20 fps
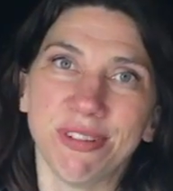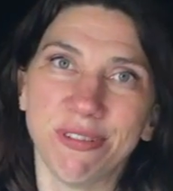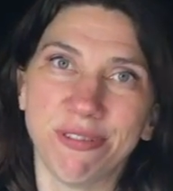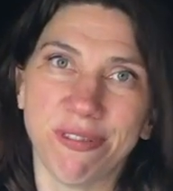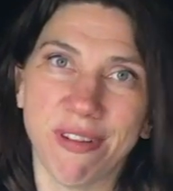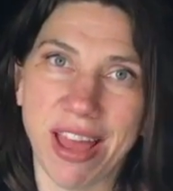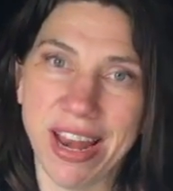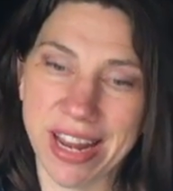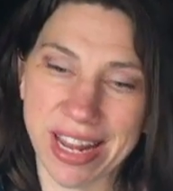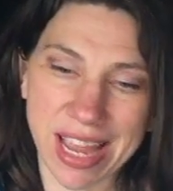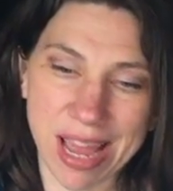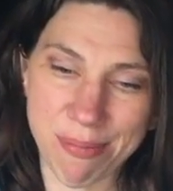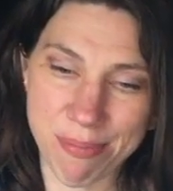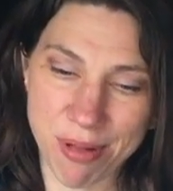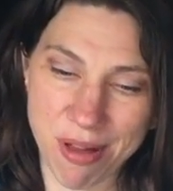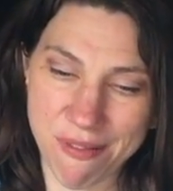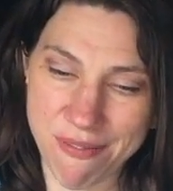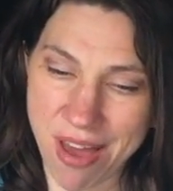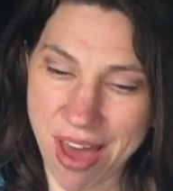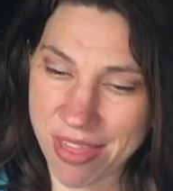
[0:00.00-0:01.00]
for fun, a
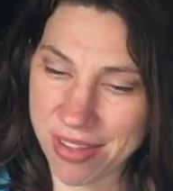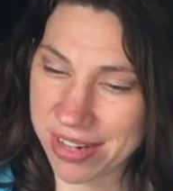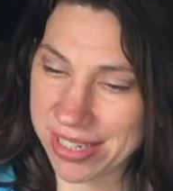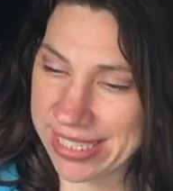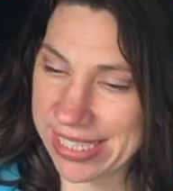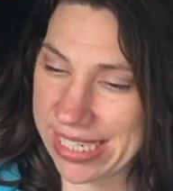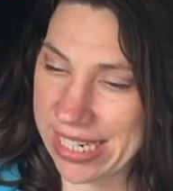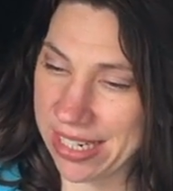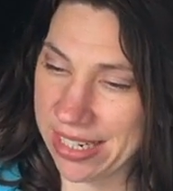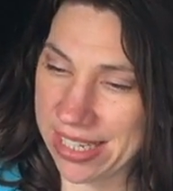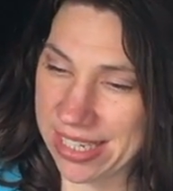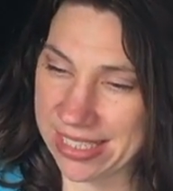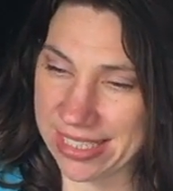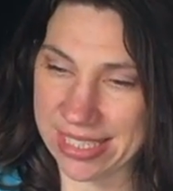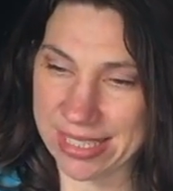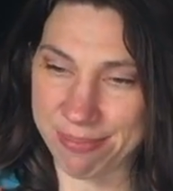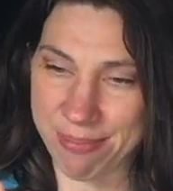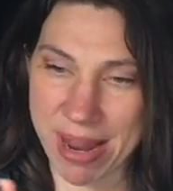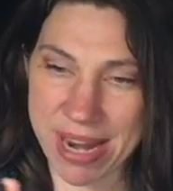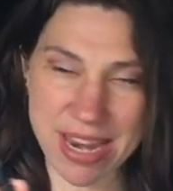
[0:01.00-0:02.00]
couple of others here. This
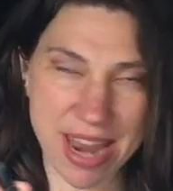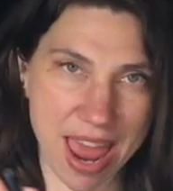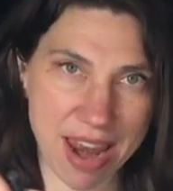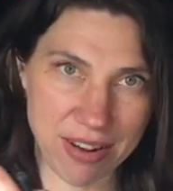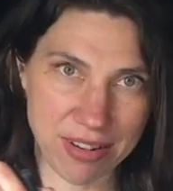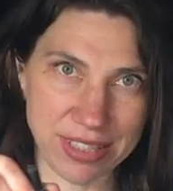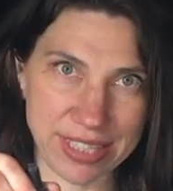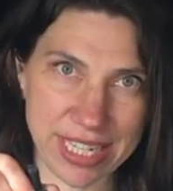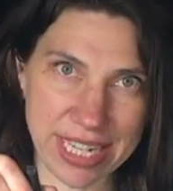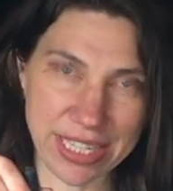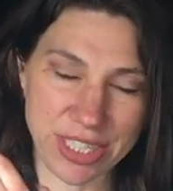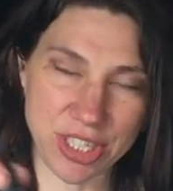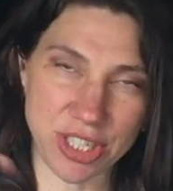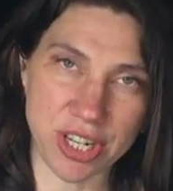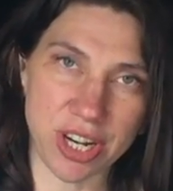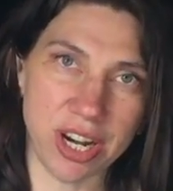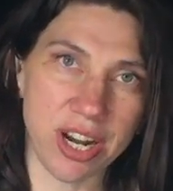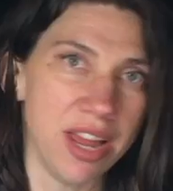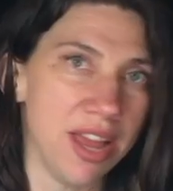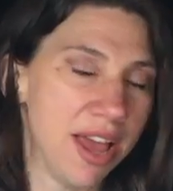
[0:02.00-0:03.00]
is my nettle
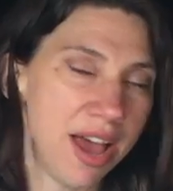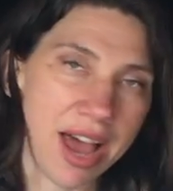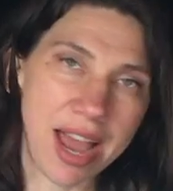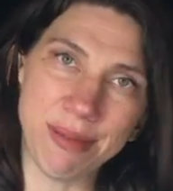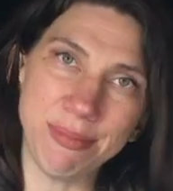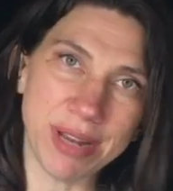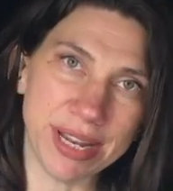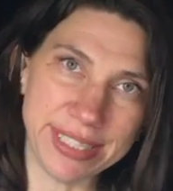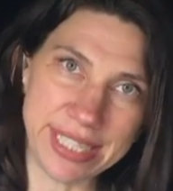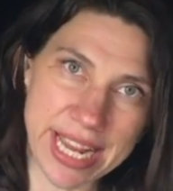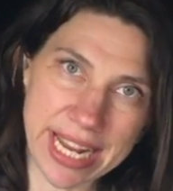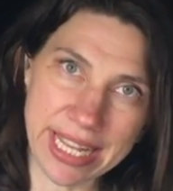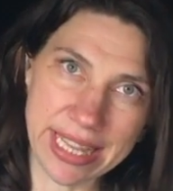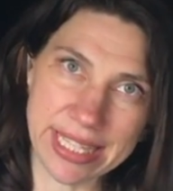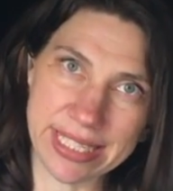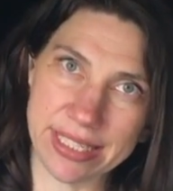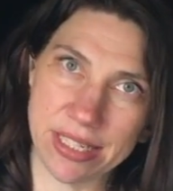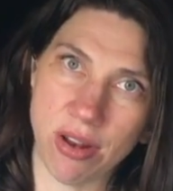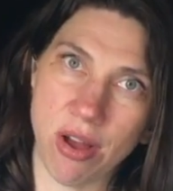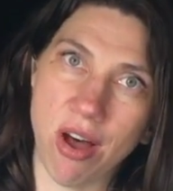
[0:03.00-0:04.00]
tincture. I'm not taking
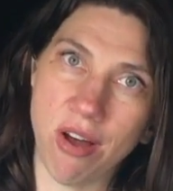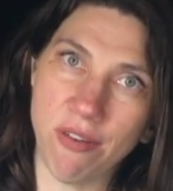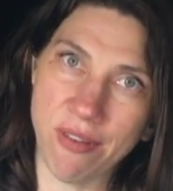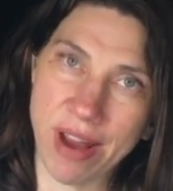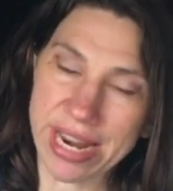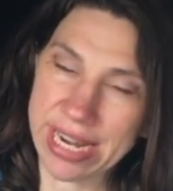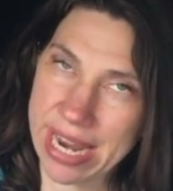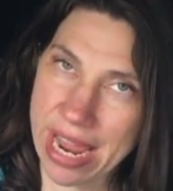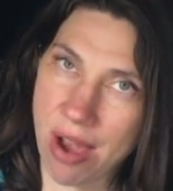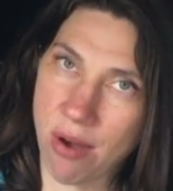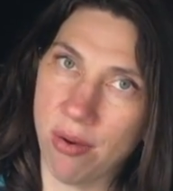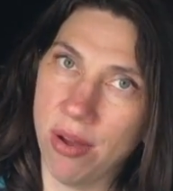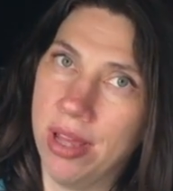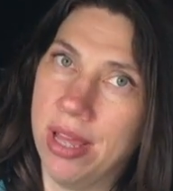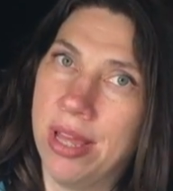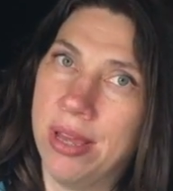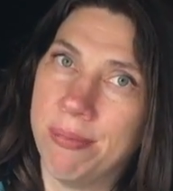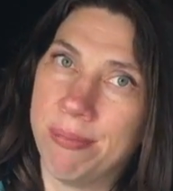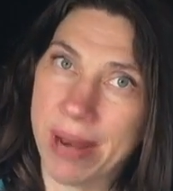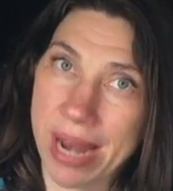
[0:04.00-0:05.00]
this at all right now,
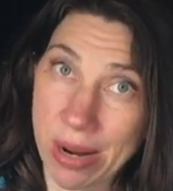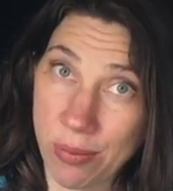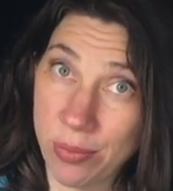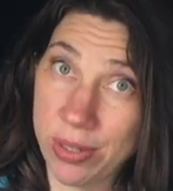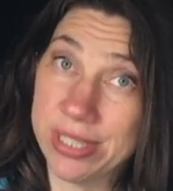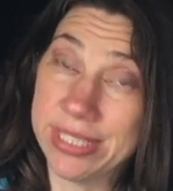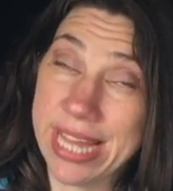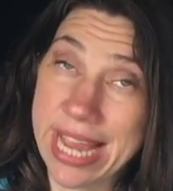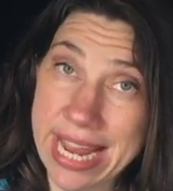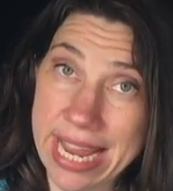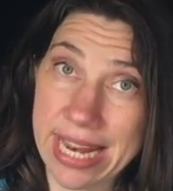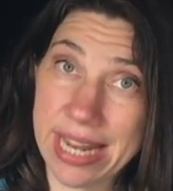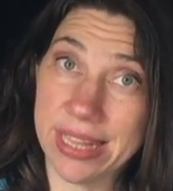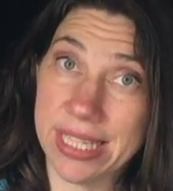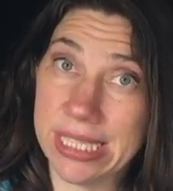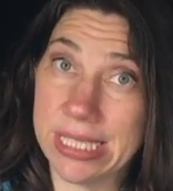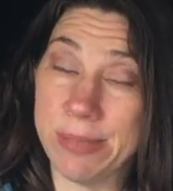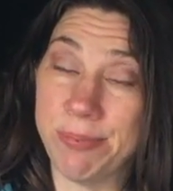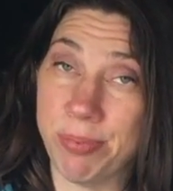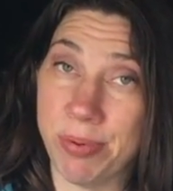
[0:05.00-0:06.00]
but I will take it in
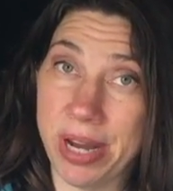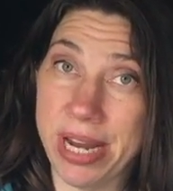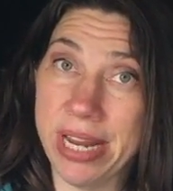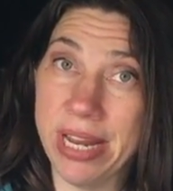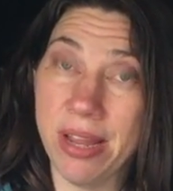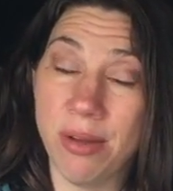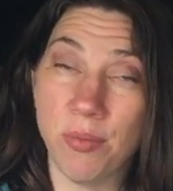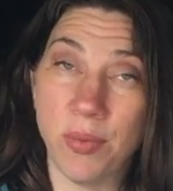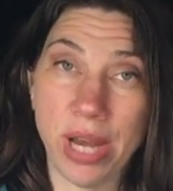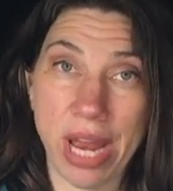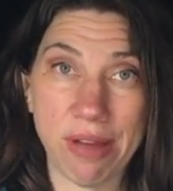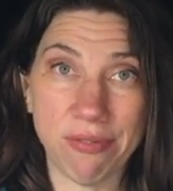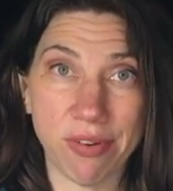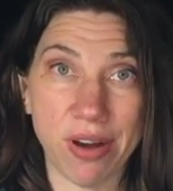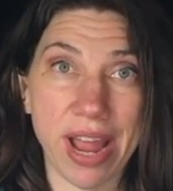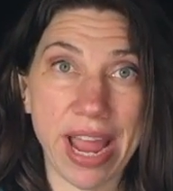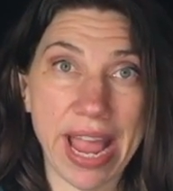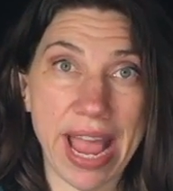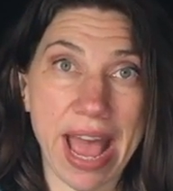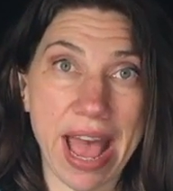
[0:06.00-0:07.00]
the spring
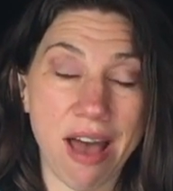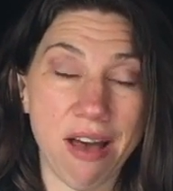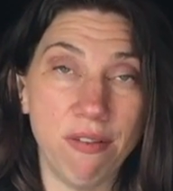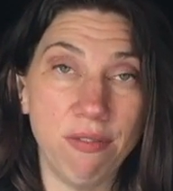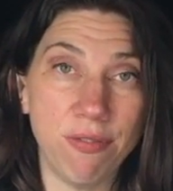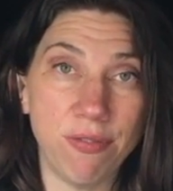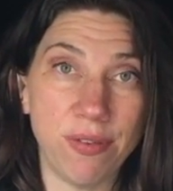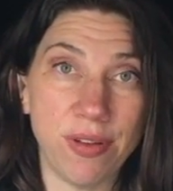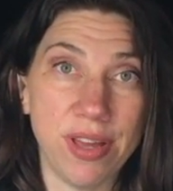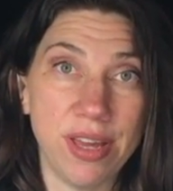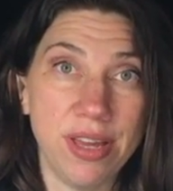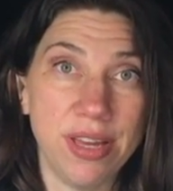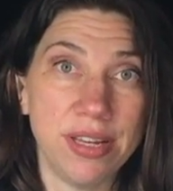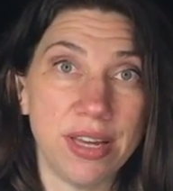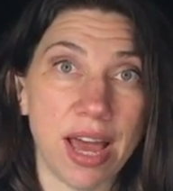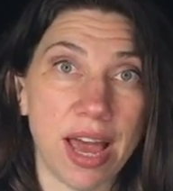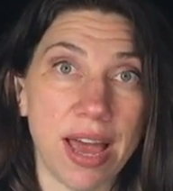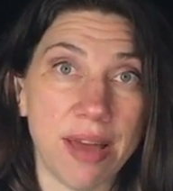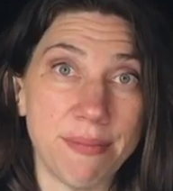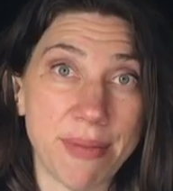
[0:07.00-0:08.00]
whenever I have
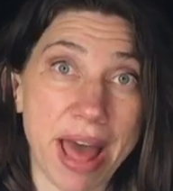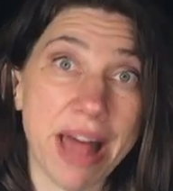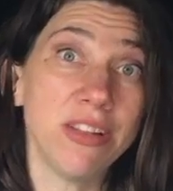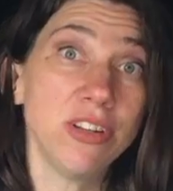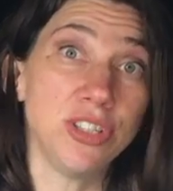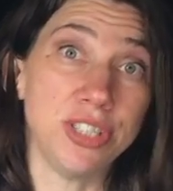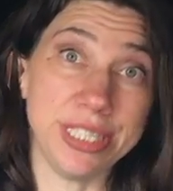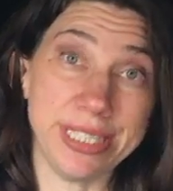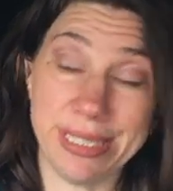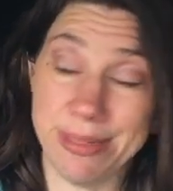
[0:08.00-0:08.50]
allergy